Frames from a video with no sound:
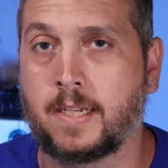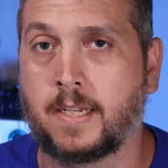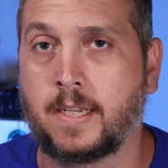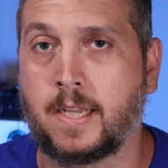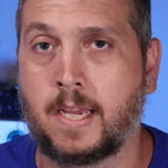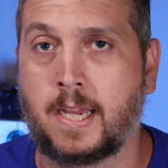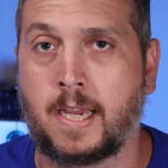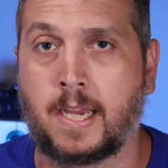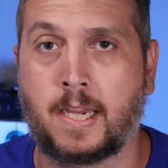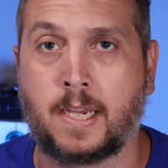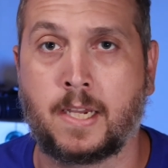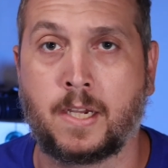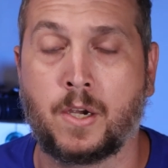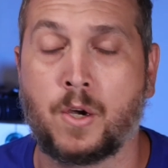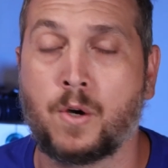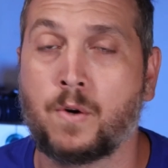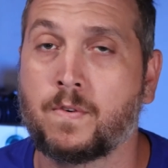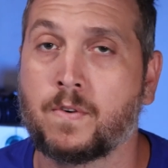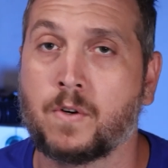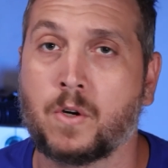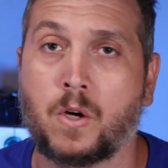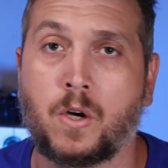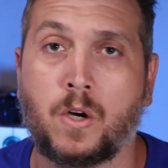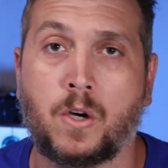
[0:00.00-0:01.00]
and an
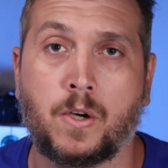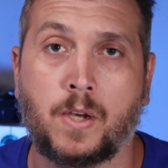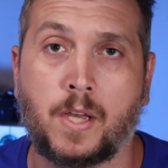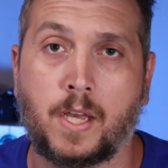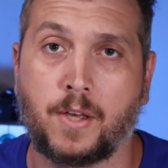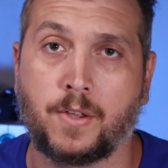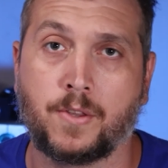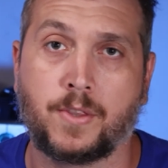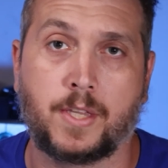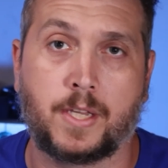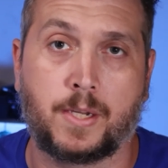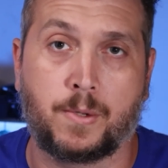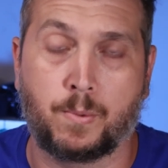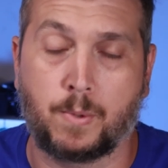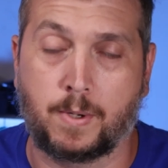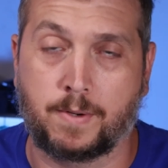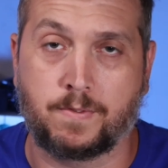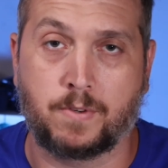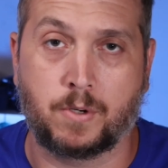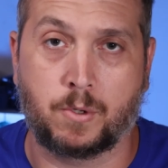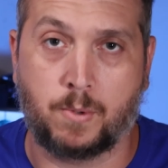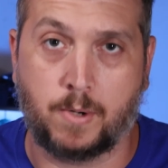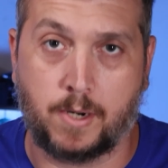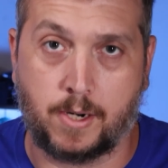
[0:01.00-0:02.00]
overall healthy
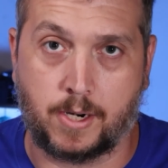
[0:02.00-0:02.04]
reef